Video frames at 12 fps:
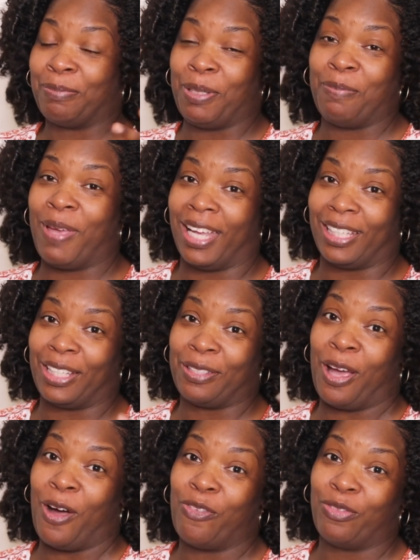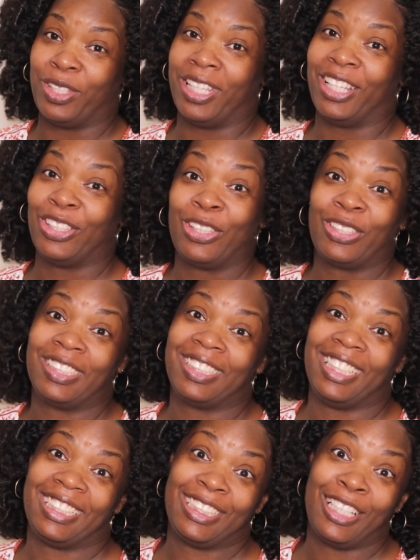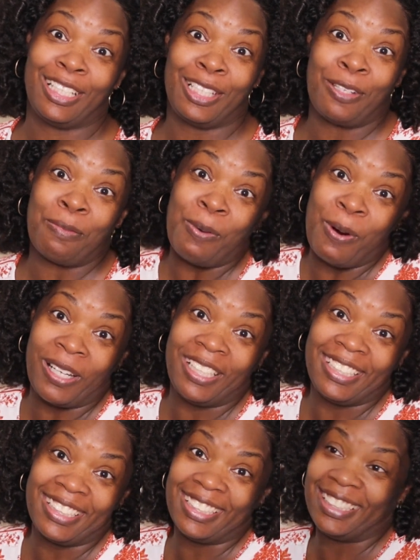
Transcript: be back and hopefully it looks this good in the morning.